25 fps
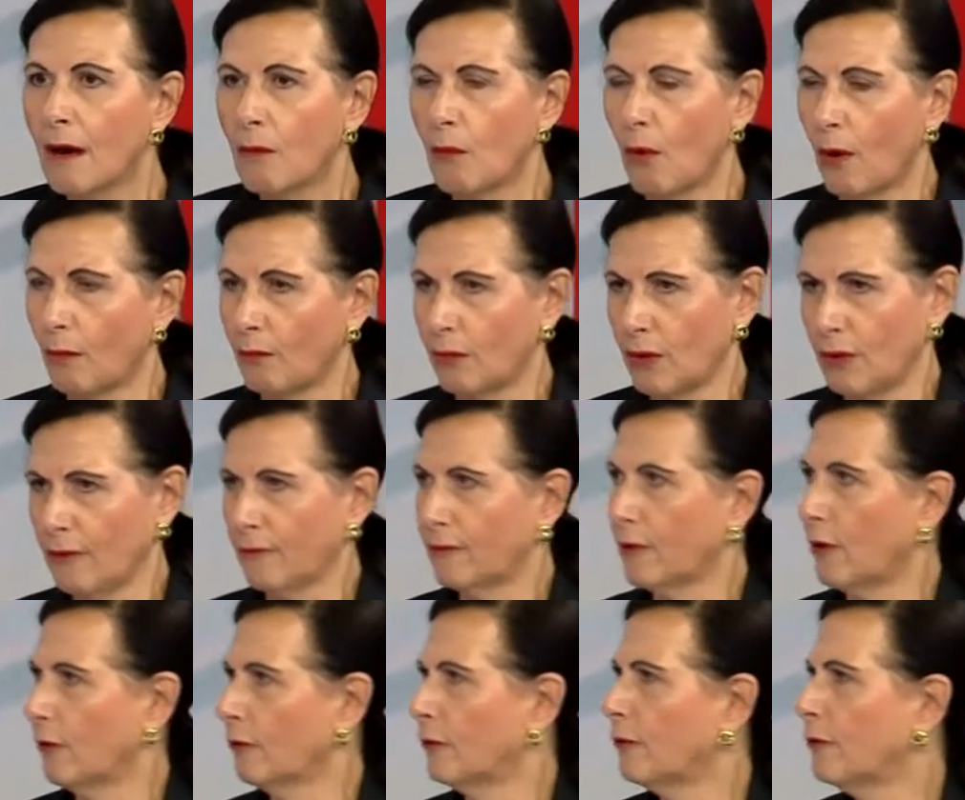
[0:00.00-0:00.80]
well,
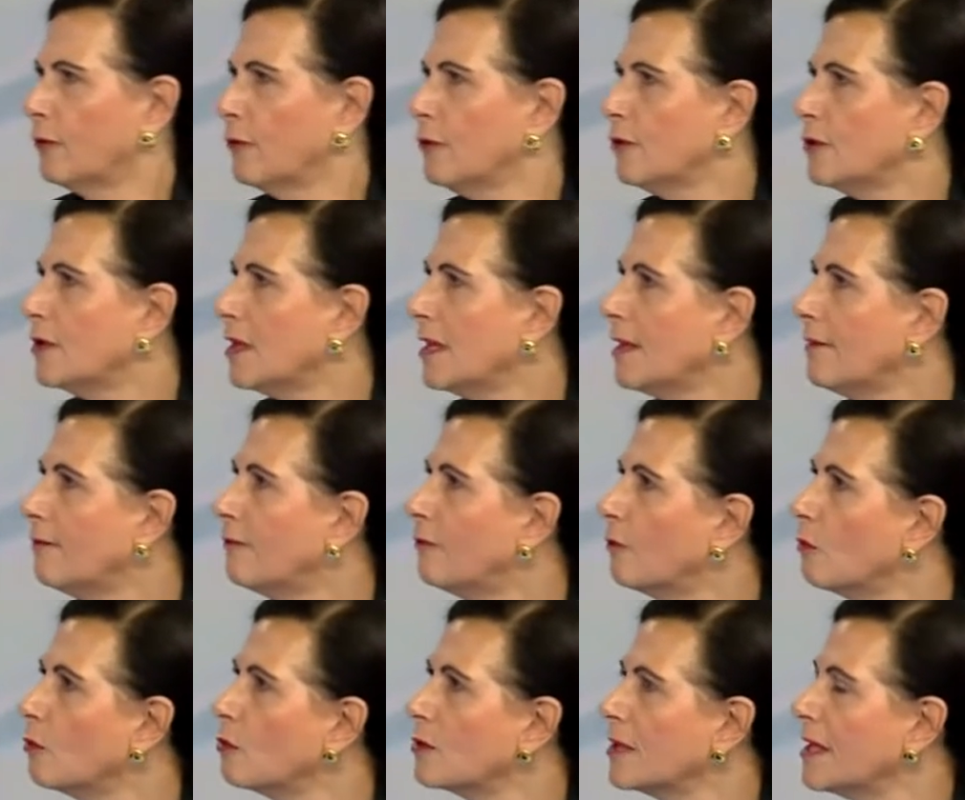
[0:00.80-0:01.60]
you've got 30,
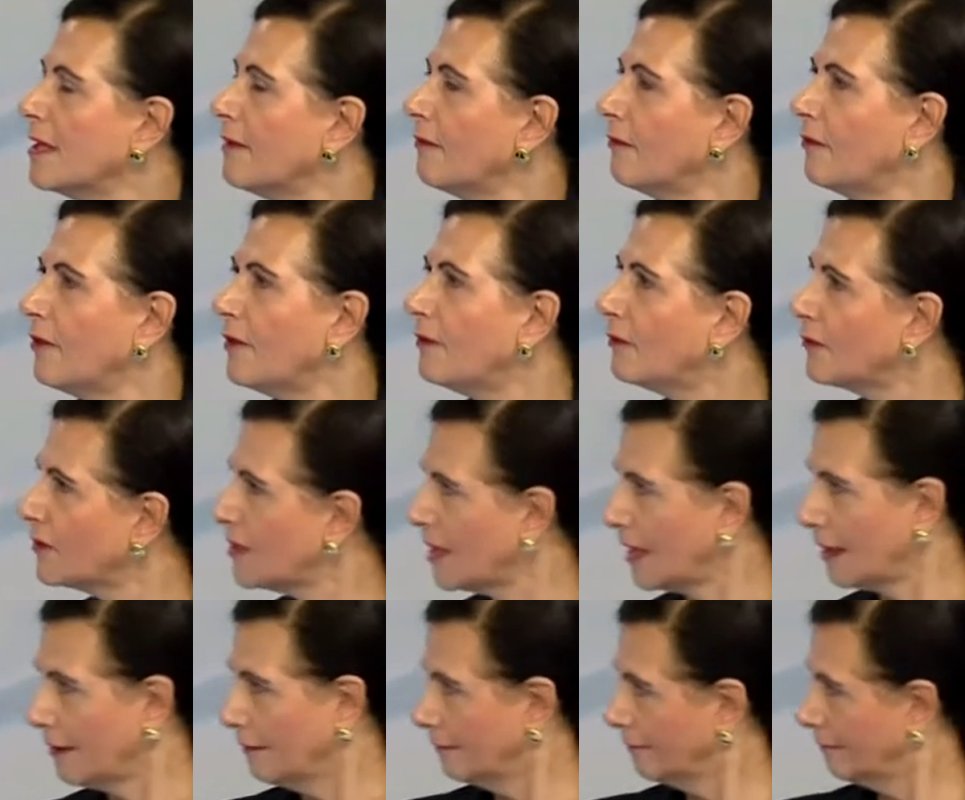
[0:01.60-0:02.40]
40,
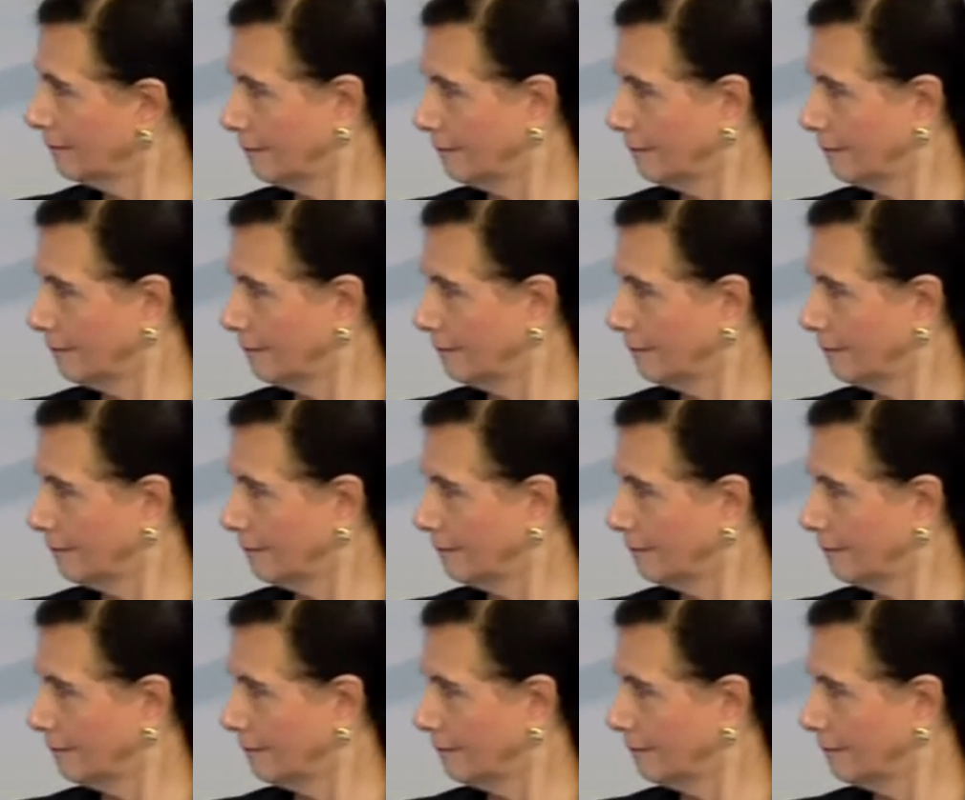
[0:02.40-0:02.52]
50.